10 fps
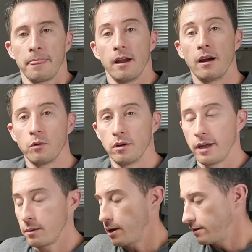right, well,
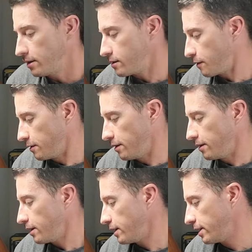that about does it for
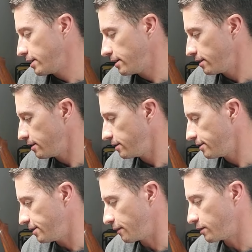the
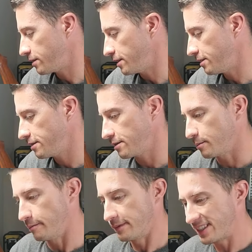differences,
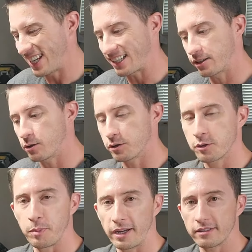some technical
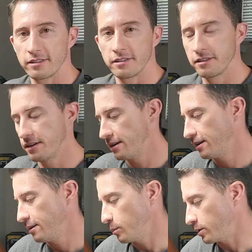specs
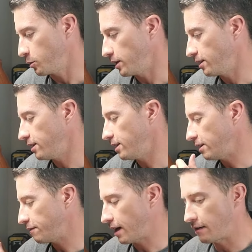between
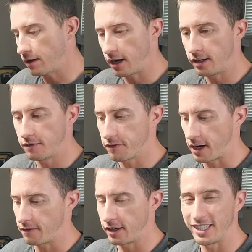the 590 and
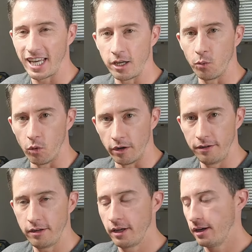
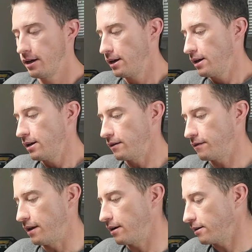590A1. If
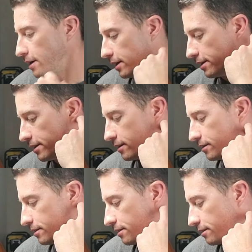there
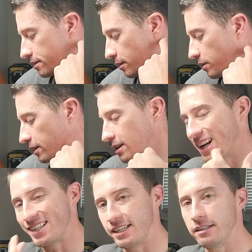is something that
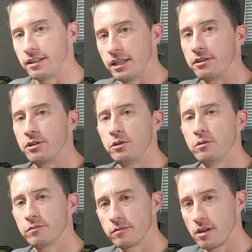I didn't get to
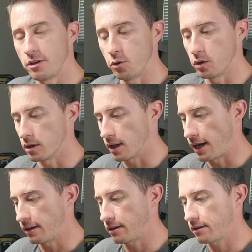that you would
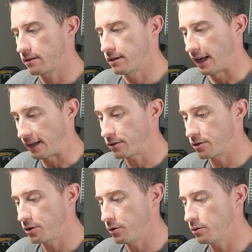like an answer
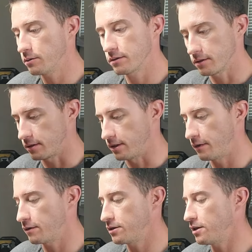to, and
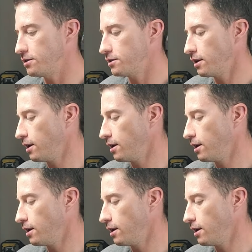differences,